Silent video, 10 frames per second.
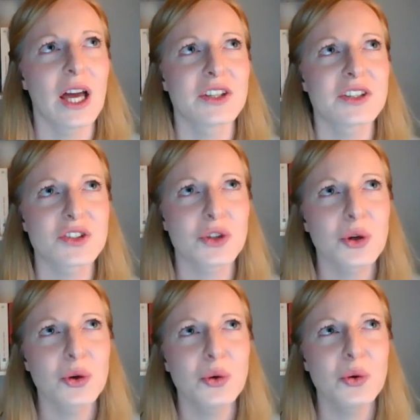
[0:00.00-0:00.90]

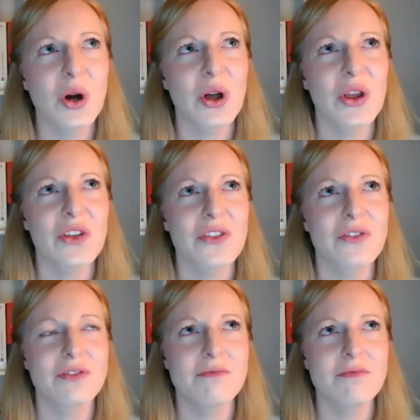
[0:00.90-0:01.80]
so
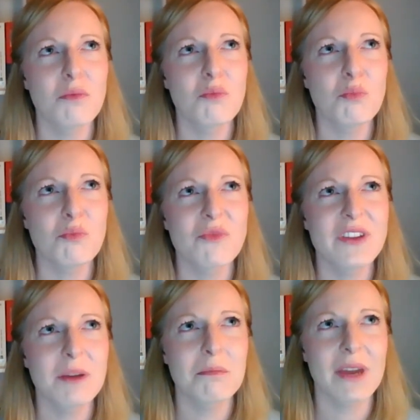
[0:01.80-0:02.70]

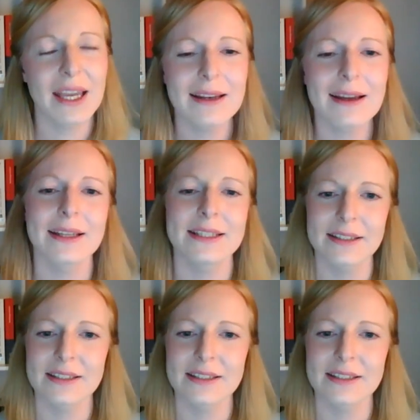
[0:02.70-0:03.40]
the main idea